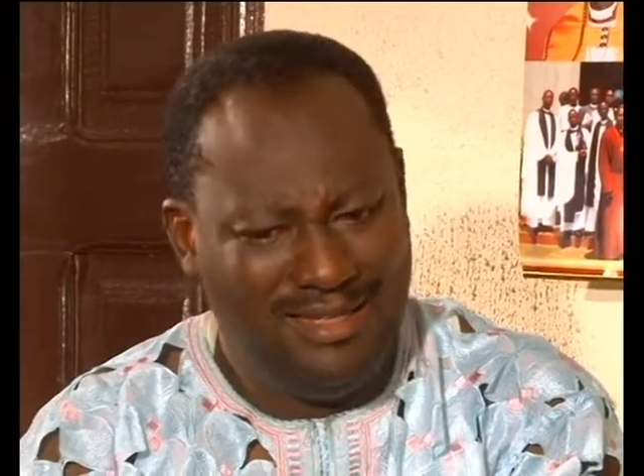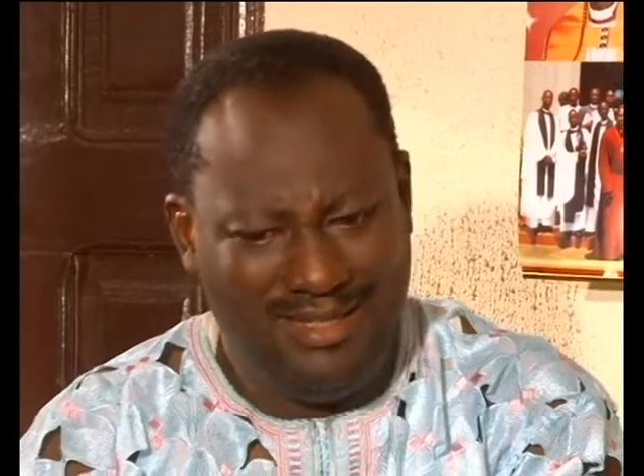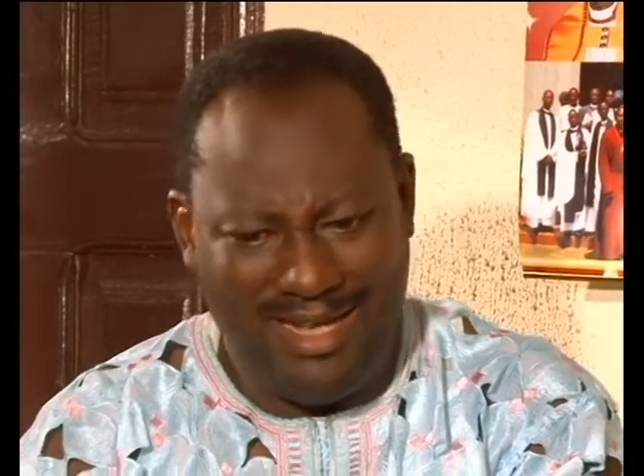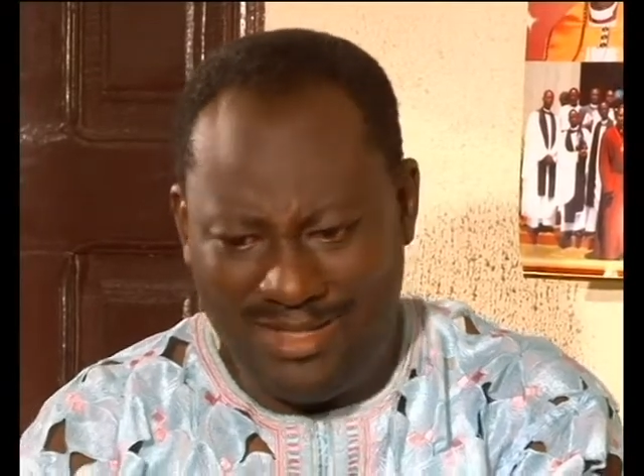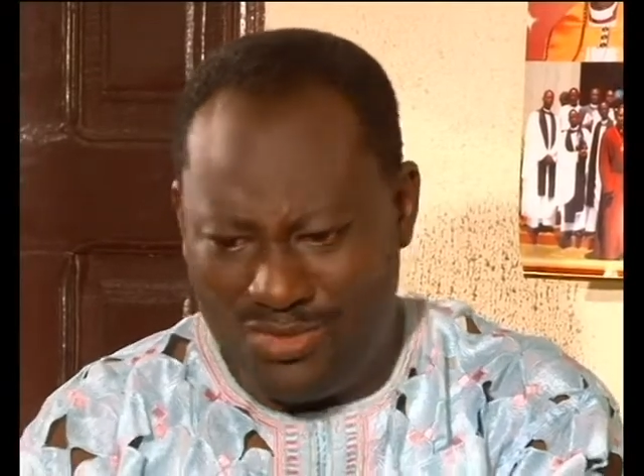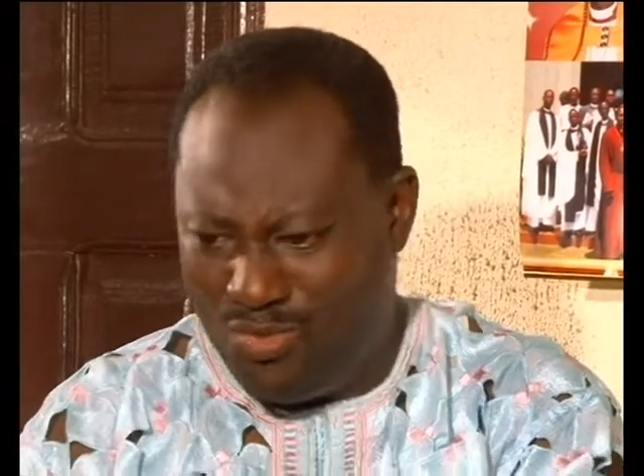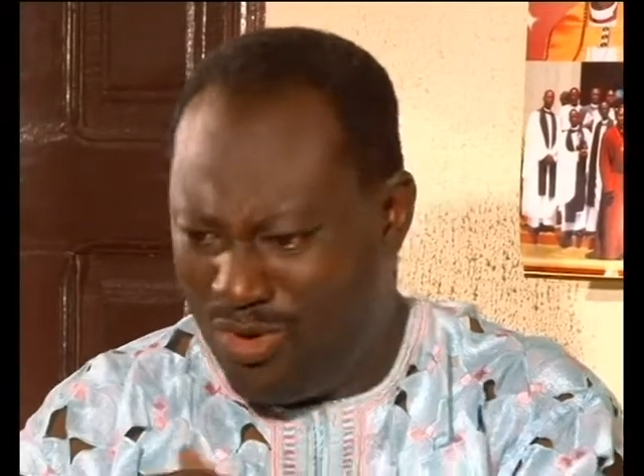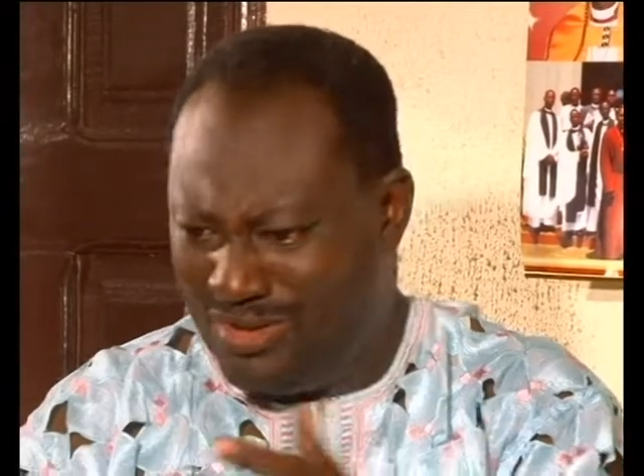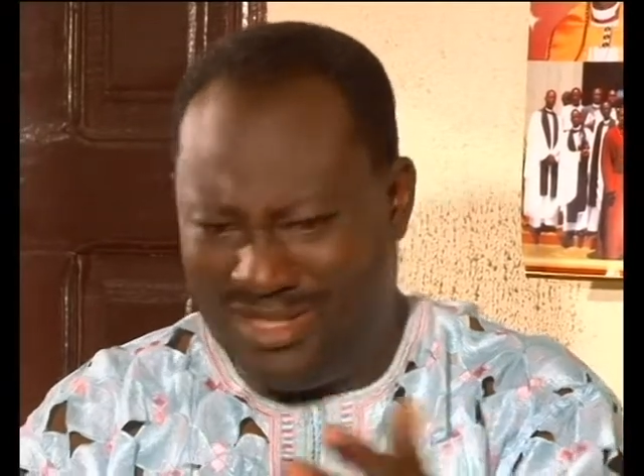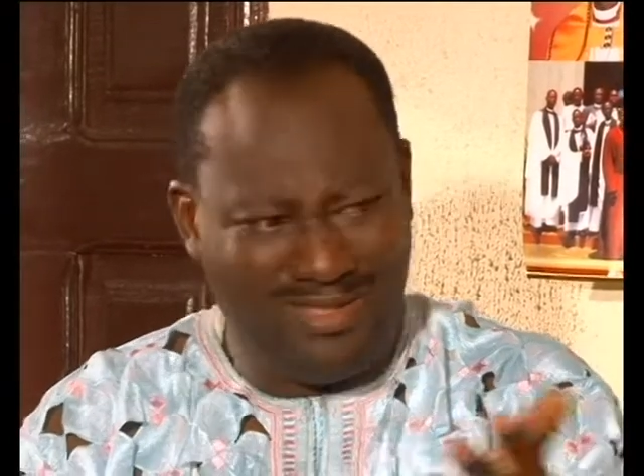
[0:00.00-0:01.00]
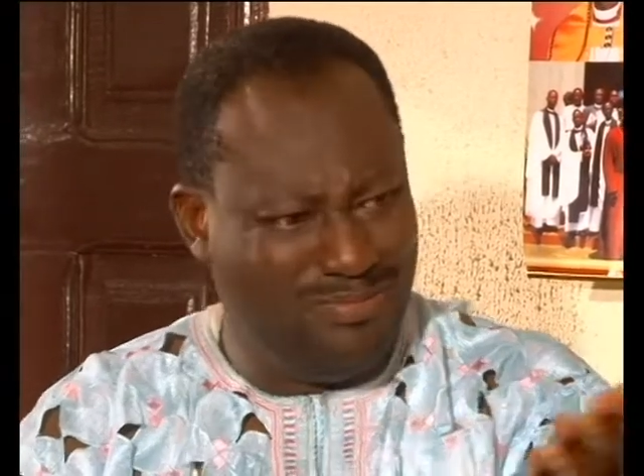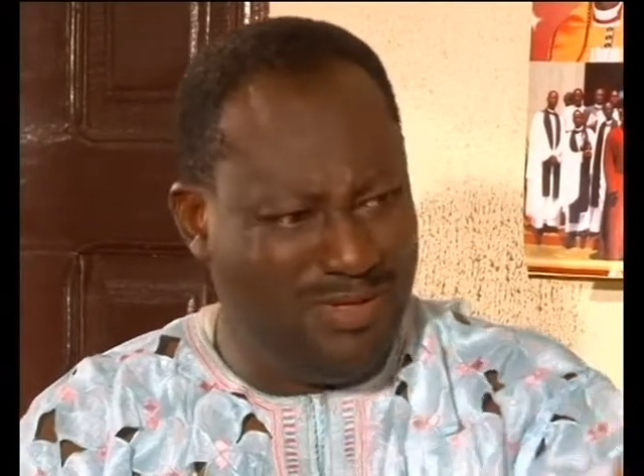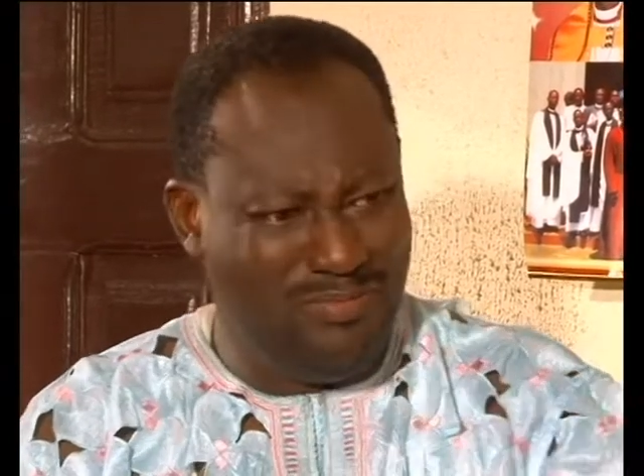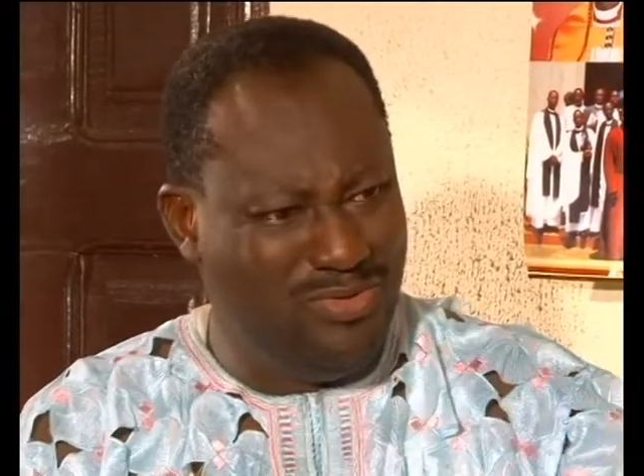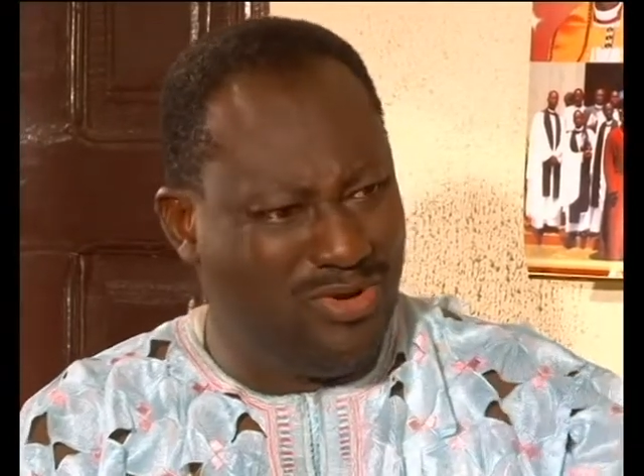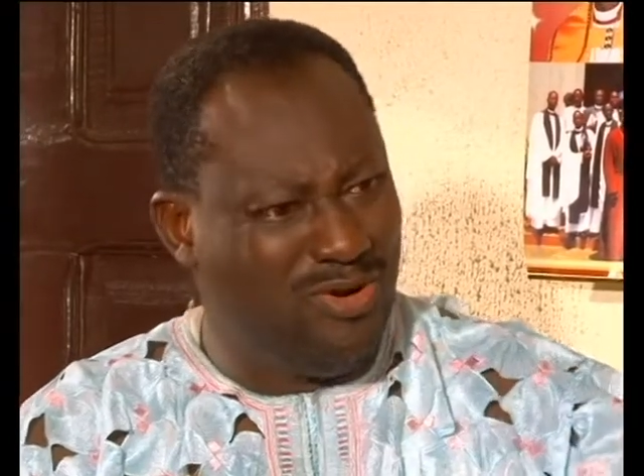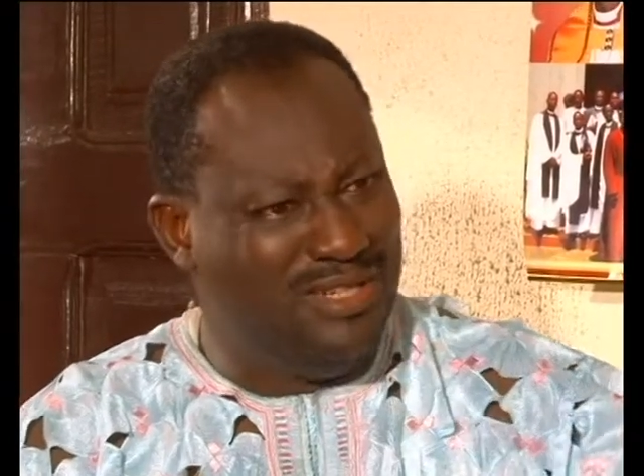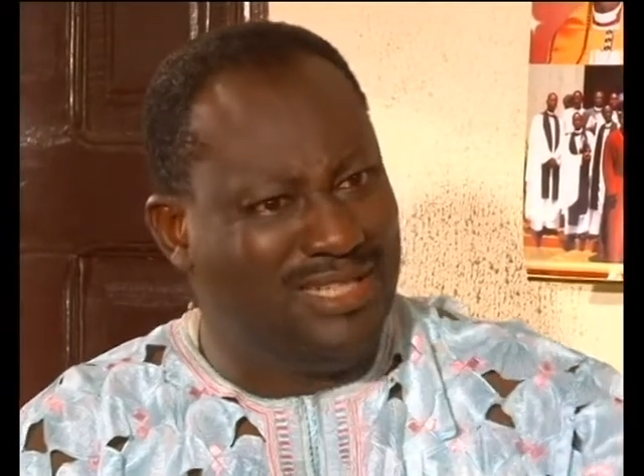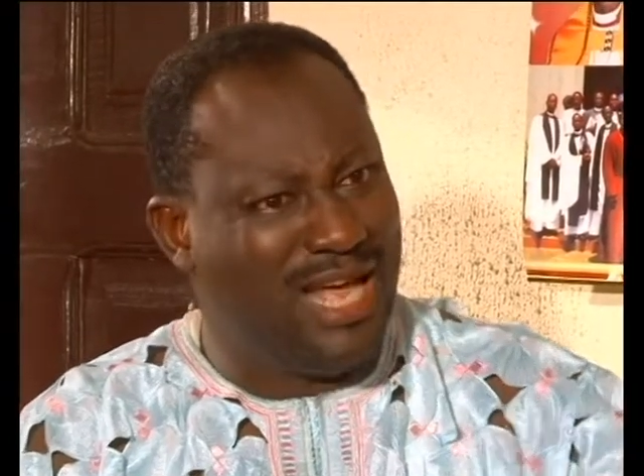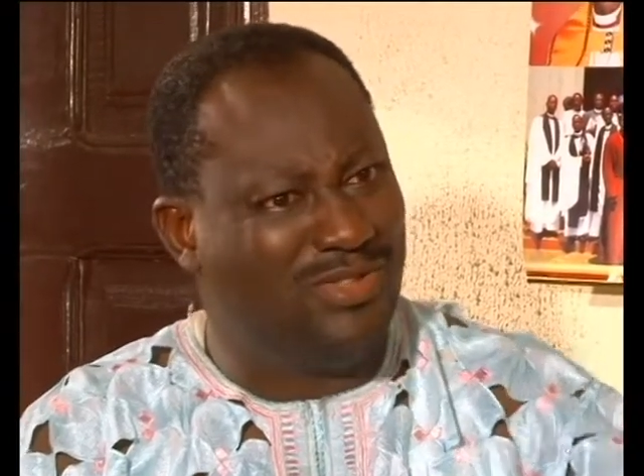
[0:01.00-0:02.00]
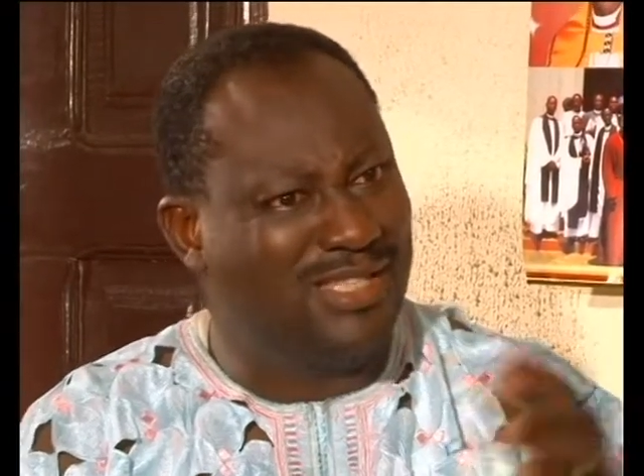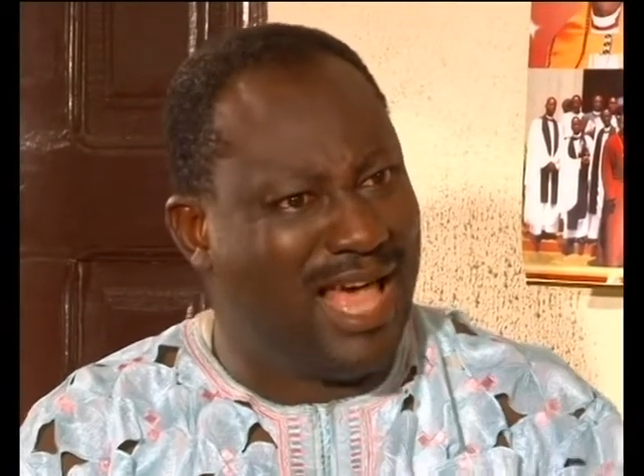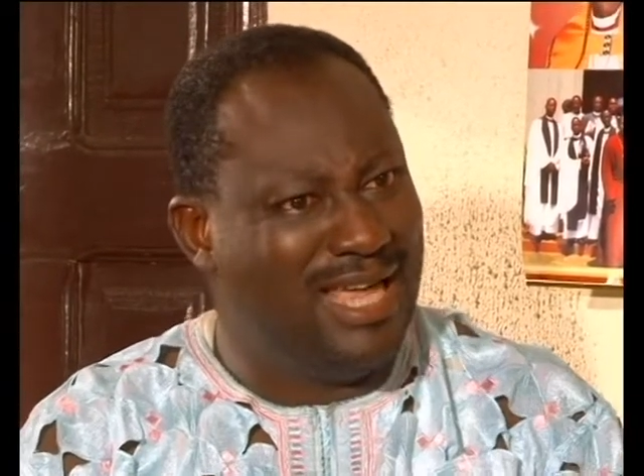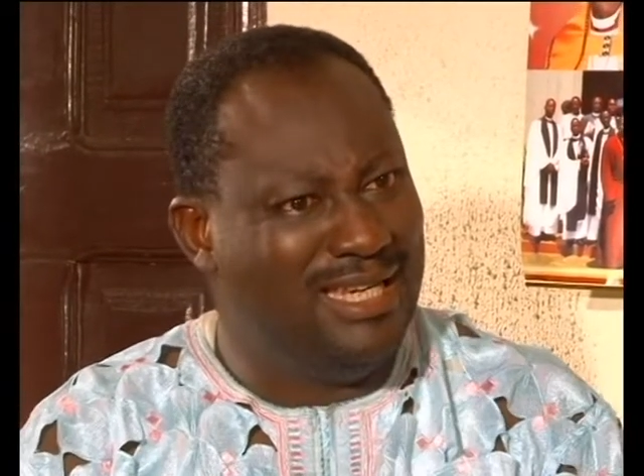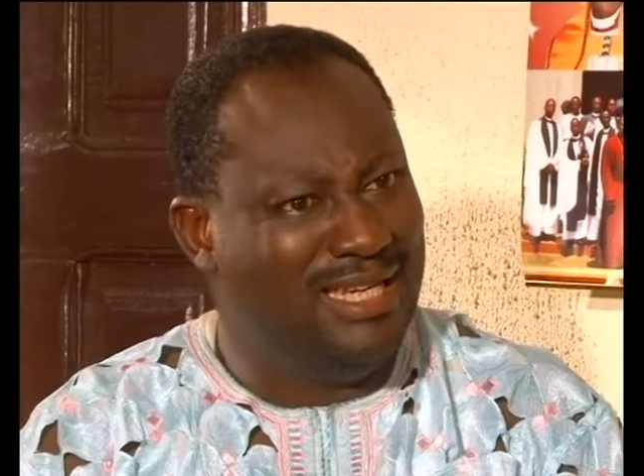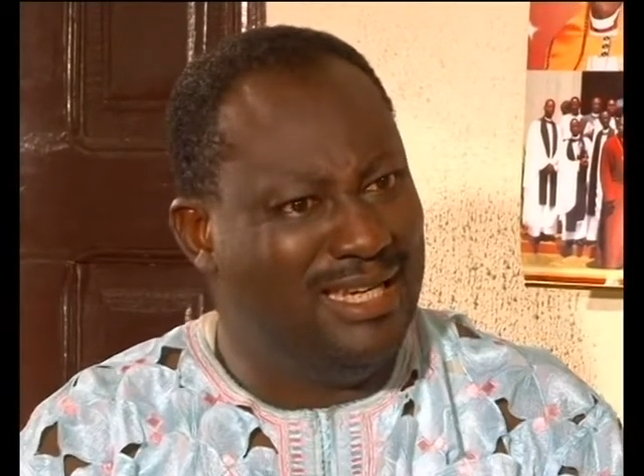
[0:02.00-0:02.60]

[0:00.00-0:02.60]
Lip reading: That's what people call it outside.